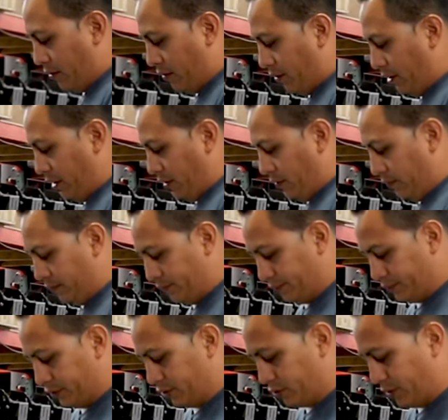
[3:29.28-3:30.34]
oil.
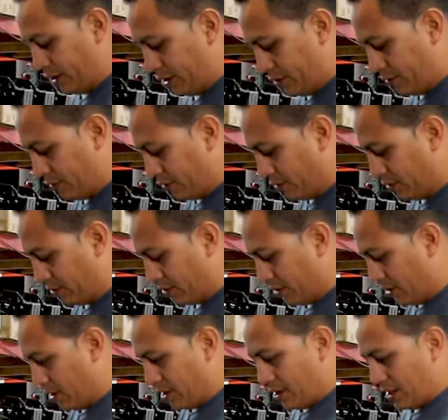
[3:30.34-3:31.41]
Sweet.
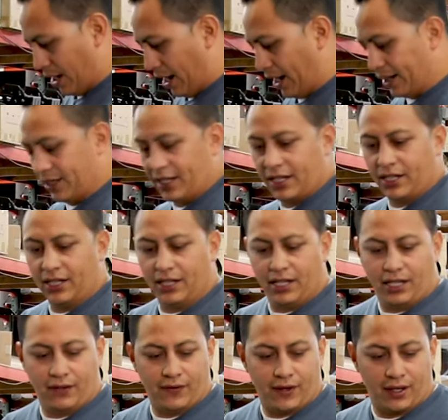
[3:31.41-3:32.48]
I did
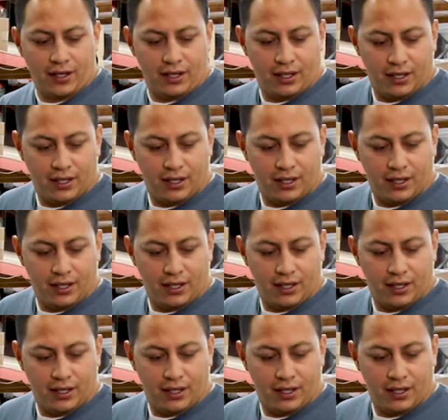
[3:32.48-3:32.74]
leave it